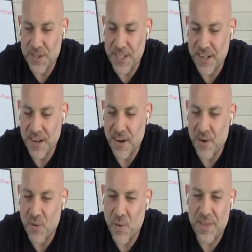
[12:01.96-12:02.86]
dinner
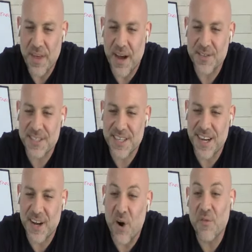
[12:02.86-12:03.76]
without
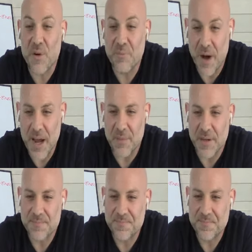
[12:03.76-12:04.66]
over imbibing.
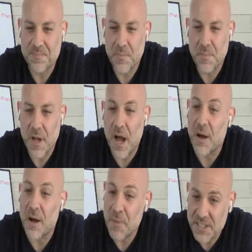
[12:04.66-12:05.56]

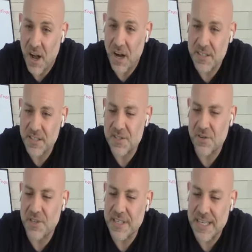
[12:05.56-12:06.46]
Mixed cocktails
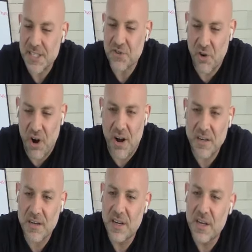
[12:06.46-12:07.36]
are less strong,
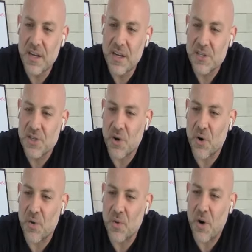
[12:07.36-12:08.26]
so
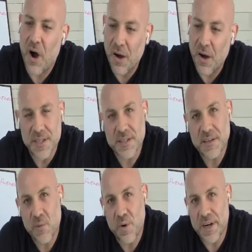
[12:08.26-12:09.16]
often
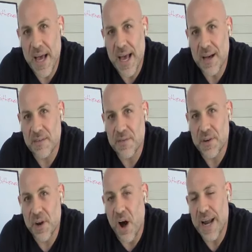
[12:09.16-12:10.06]
we're going to have
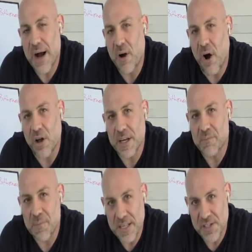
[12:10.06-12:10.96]
non-alcoholic
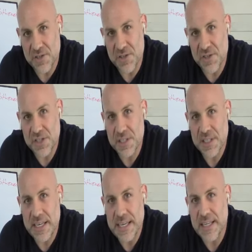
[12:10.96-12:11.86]
mixers
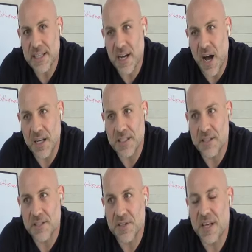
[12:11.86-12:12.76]
in the
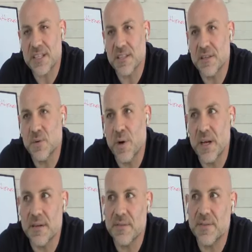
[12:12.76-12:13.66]
cocktail. So that's another
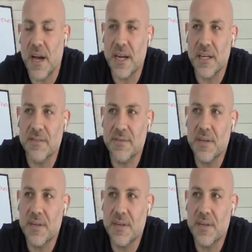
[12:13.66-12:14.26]
way of kind of